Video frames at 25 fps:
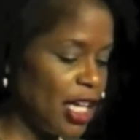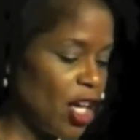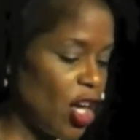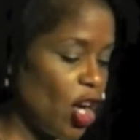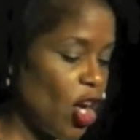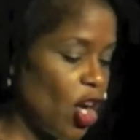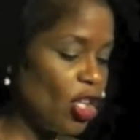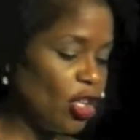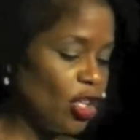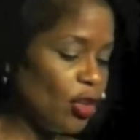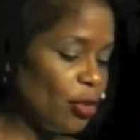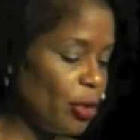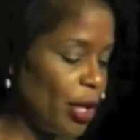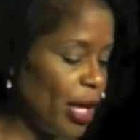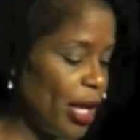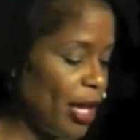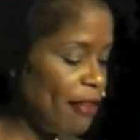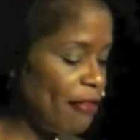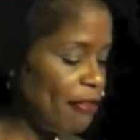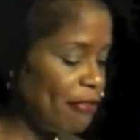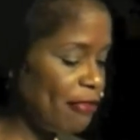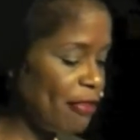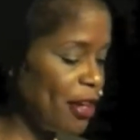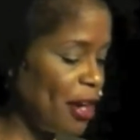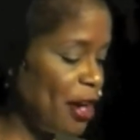All the way
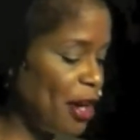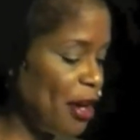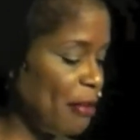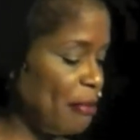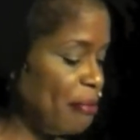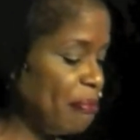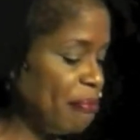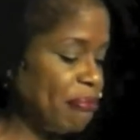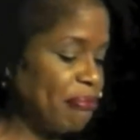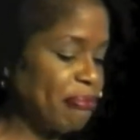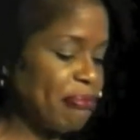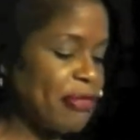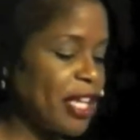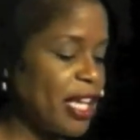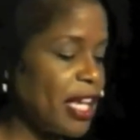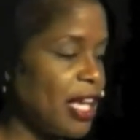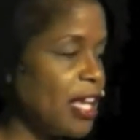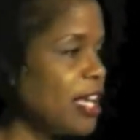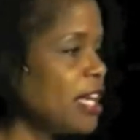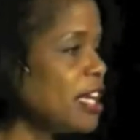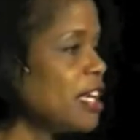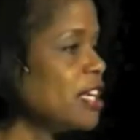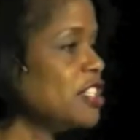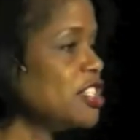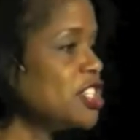from
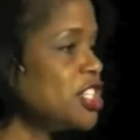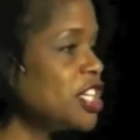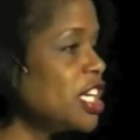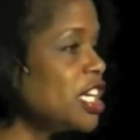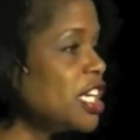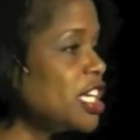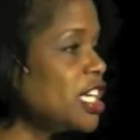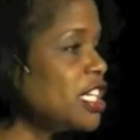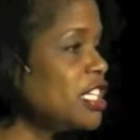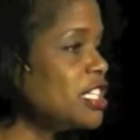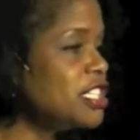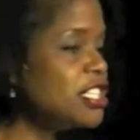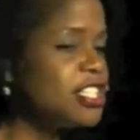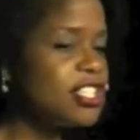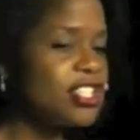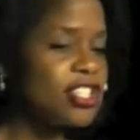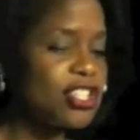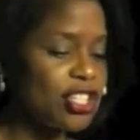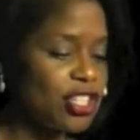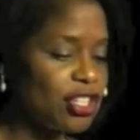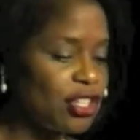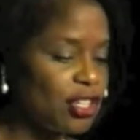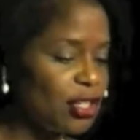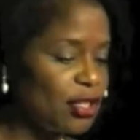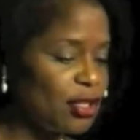jeans
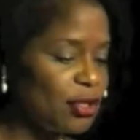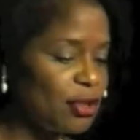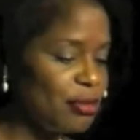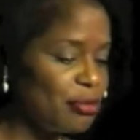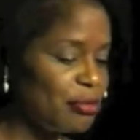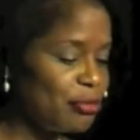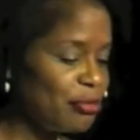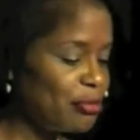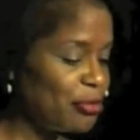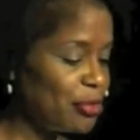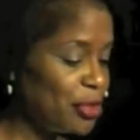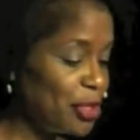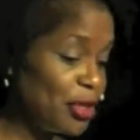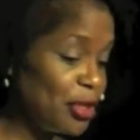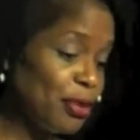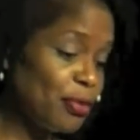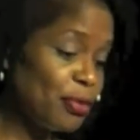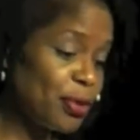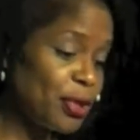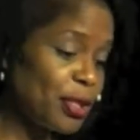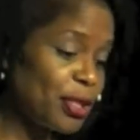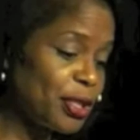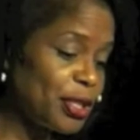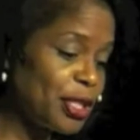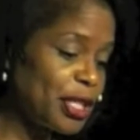to the
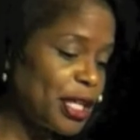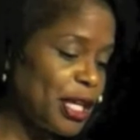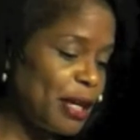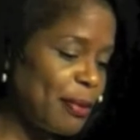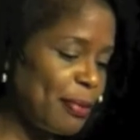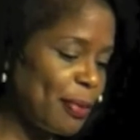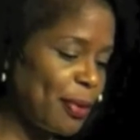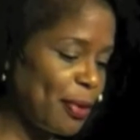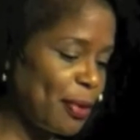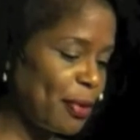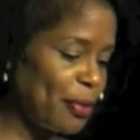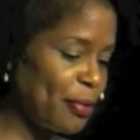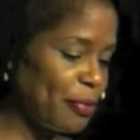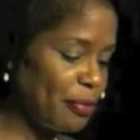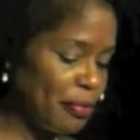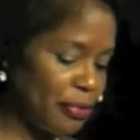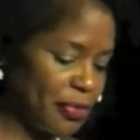royal couple,